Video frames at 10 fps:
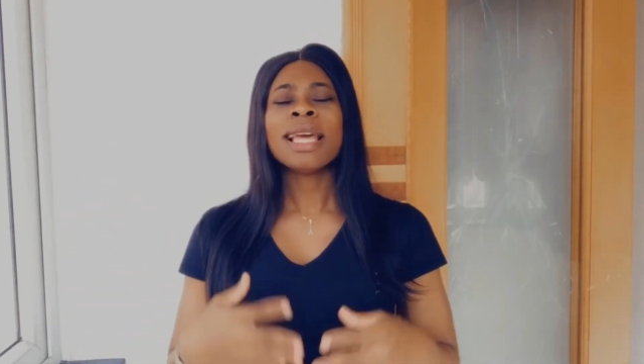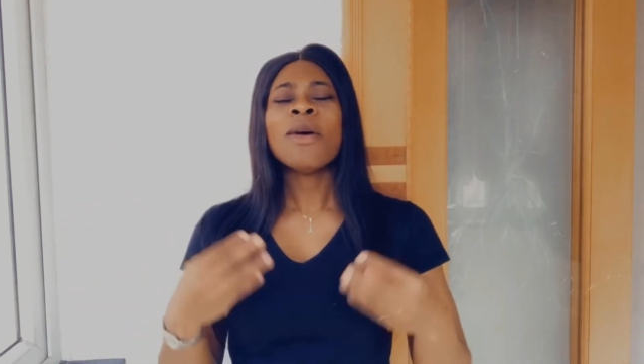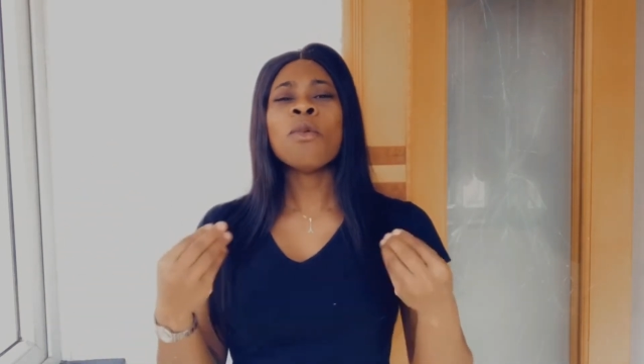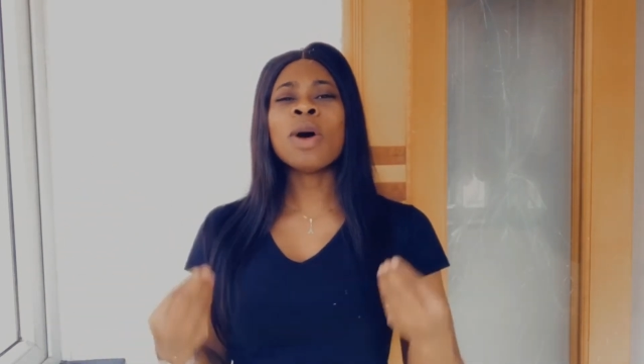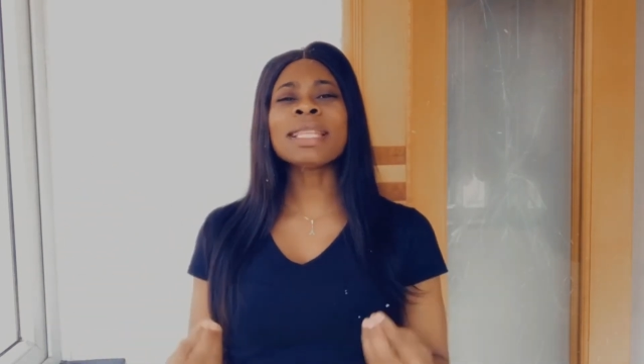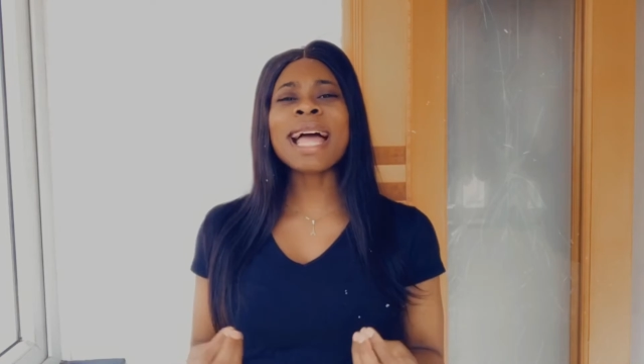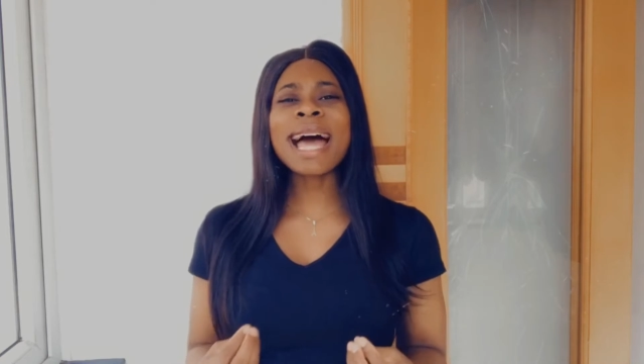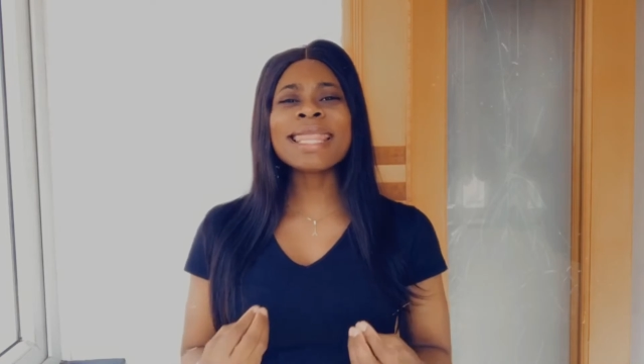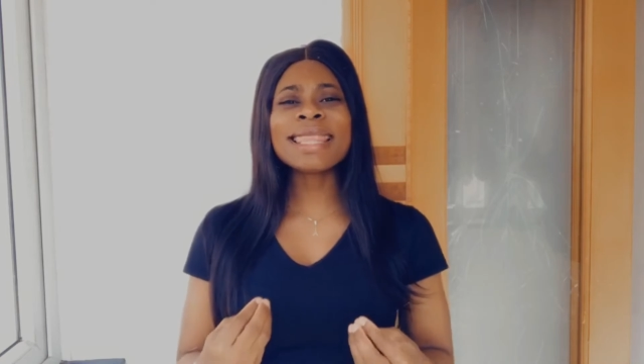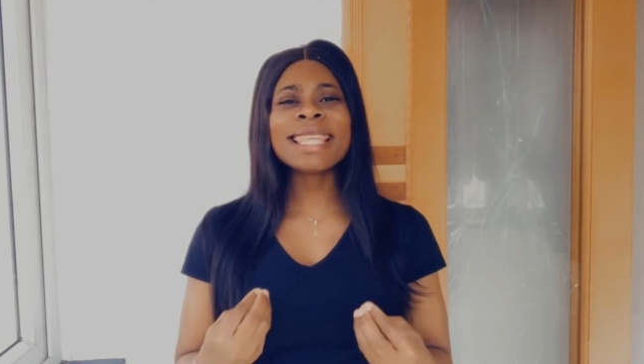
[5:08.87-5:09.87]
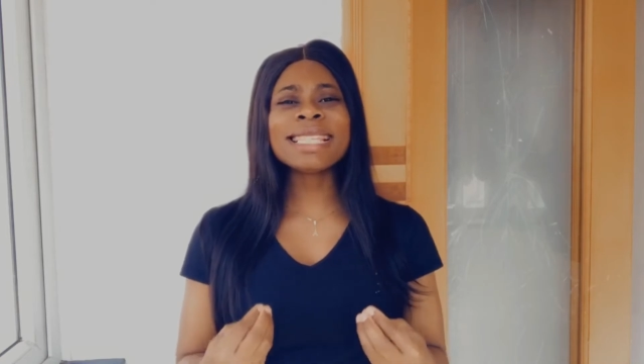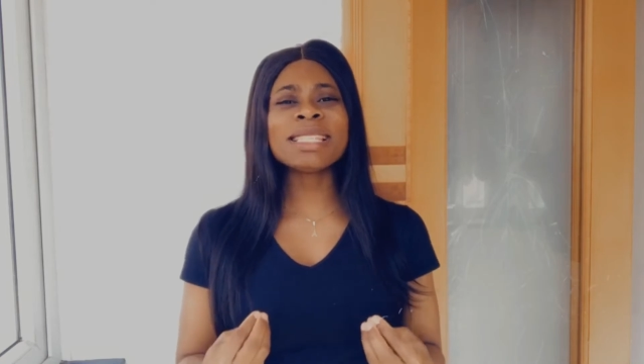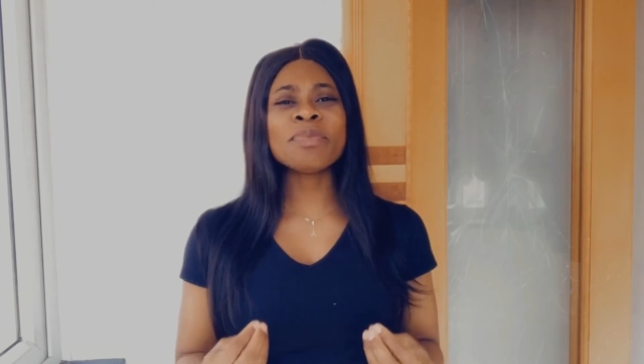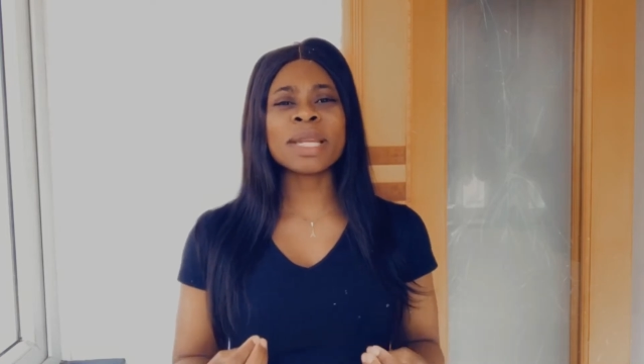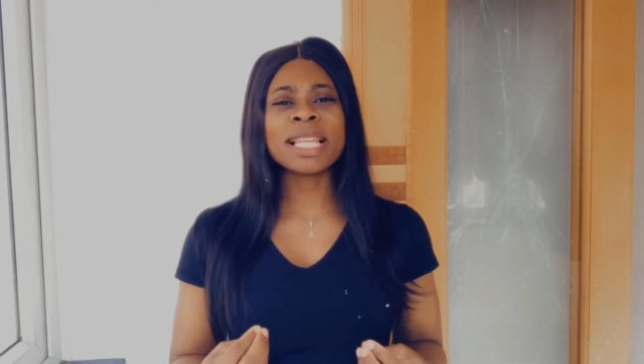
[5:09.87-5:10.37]
What are the
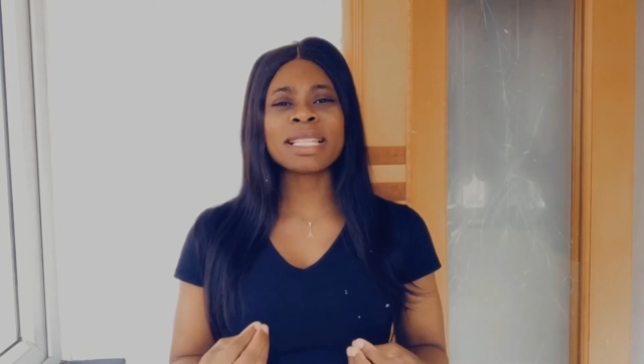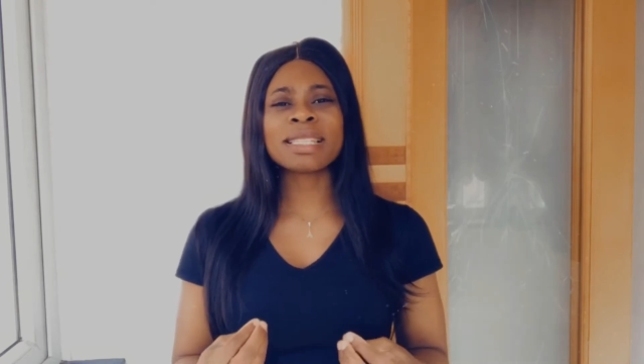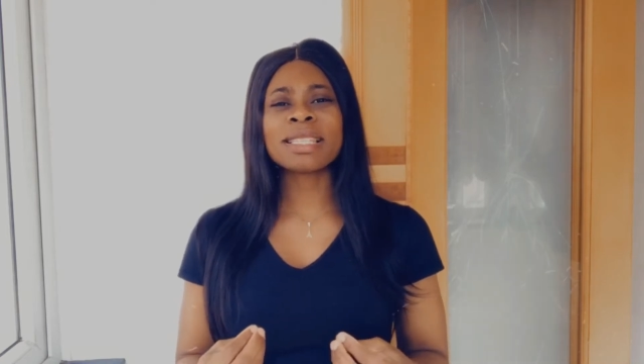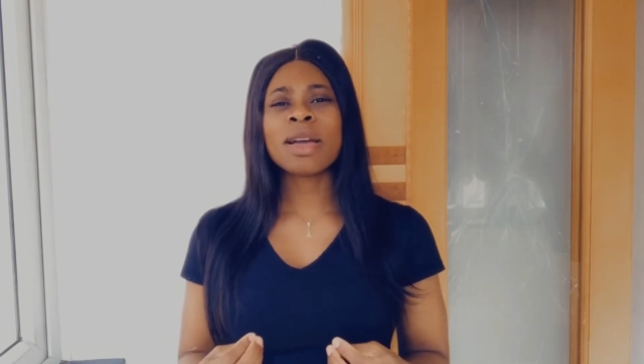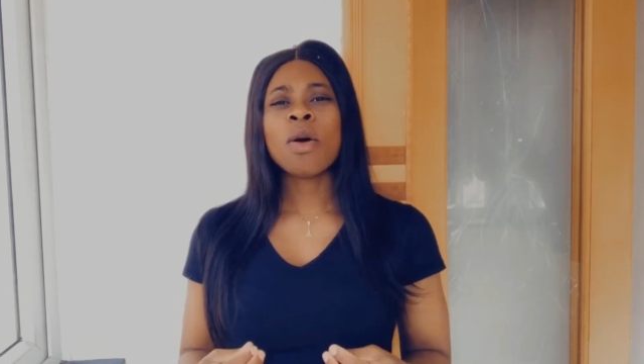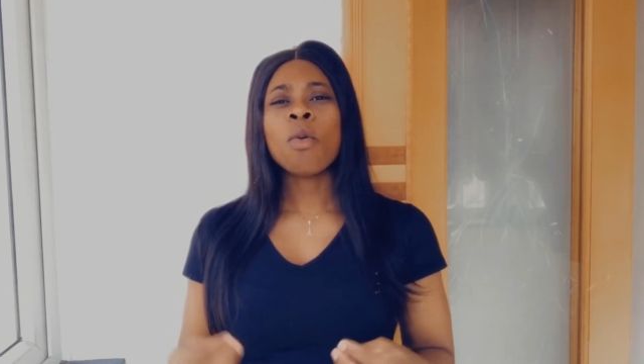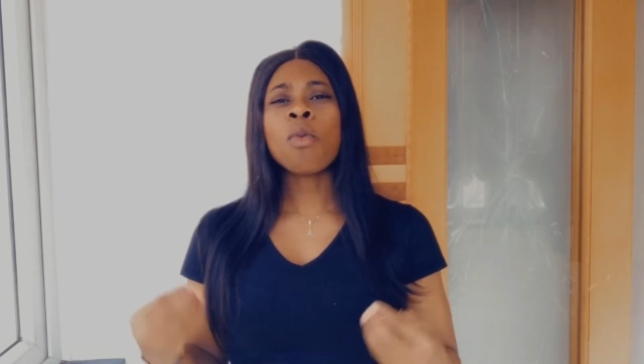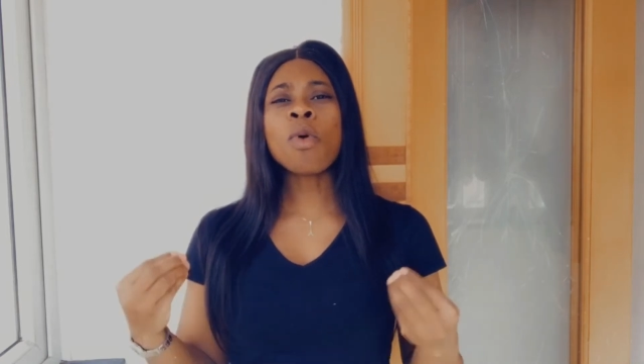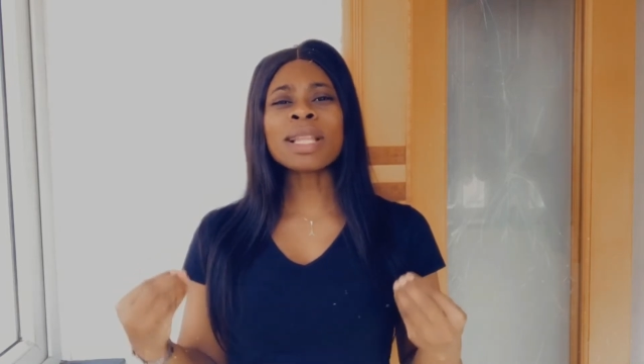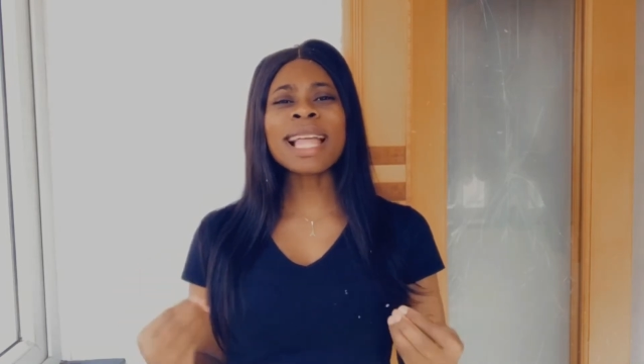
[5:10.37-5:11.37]
disciplines? What